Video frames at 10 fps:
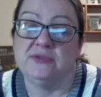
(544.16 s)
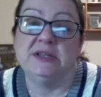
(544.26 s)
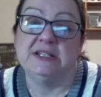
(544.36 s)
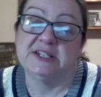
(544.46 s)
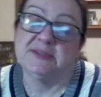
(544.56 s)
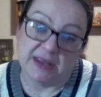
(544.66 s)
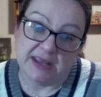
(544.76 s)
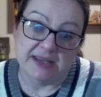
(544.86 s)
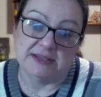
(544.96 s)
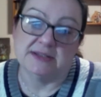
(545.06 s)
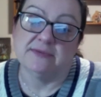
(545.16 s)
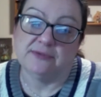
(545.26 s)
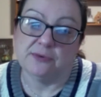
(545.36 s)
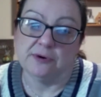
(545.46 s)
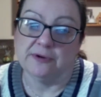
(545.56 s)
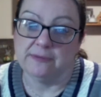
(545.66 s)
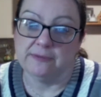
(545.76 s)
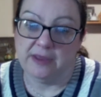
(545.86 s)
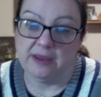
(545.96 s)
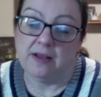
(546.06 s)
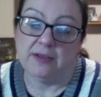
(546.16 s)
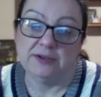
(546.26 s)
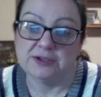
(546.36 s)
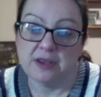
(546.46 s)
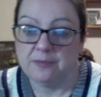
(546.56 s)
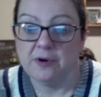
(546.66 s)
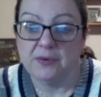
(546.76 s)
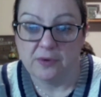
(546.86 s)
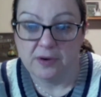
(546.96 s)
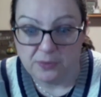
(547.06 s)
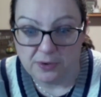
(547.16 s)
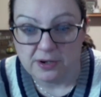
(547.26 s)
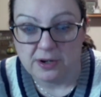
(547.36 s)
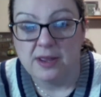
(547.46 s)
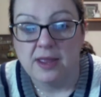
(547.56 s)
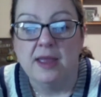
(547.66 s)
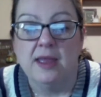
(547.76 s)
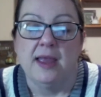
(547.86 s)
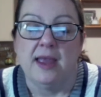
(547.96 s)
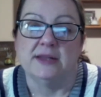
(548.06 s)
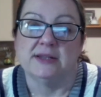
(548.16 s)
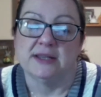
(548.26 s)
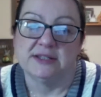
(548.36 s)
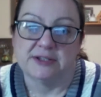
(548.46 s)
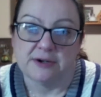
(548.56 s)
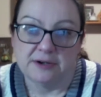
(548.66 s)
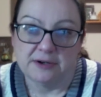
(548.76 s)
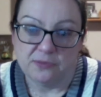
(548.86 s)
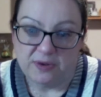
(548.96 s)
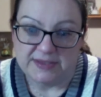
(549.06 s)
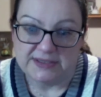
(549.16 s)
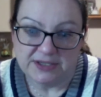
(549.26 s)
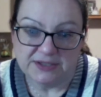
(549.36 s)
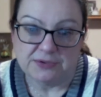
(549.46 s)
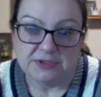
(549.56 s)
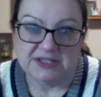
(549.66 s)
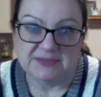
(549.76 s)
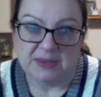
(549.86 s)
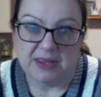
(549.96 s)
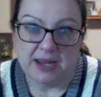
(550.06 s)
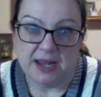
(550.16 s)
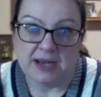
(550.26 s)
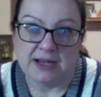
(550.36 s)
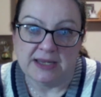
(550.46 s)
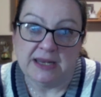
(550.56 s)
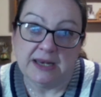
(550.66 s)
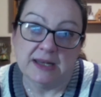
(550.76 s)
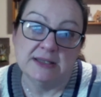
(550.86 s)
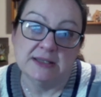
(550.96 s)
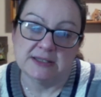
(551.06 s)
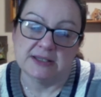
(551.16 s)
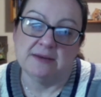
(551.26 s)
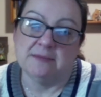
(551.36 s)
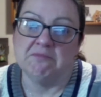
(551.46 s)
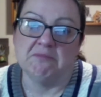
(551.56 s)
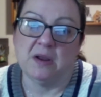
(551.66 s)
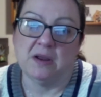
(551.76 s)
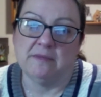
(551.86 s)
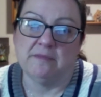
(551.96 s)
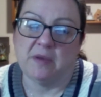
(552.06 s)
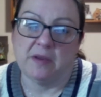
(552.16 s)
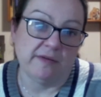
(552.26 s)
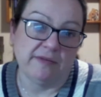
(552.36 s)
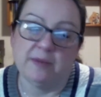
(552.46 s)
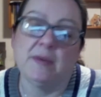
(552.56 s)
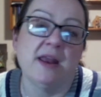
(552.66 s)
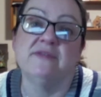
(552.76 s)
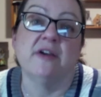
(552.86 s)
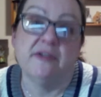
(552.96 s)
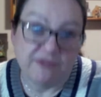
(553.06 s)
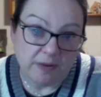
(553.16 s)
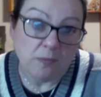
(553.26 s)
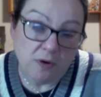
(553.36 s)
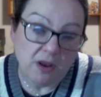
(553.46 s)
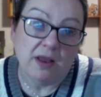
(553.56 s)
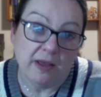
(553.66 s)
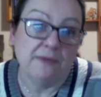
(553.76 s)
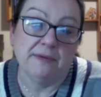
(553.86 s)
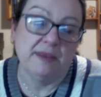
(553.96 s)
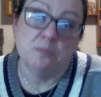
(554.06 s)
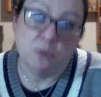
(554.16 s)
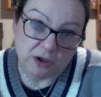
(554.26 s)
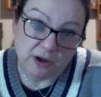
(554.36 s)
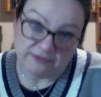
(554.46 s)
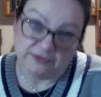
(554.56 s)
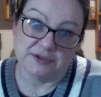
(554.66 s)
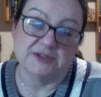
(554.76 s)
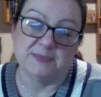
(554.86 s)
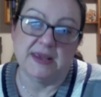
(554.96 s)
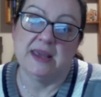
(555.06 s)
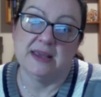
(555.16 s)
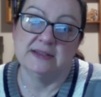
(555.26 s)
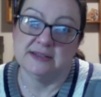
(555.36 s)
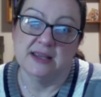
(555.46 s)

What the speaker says: displays for the college library where I work. And I started a women's history display, and I needed some kind of ephemera other than book covers, because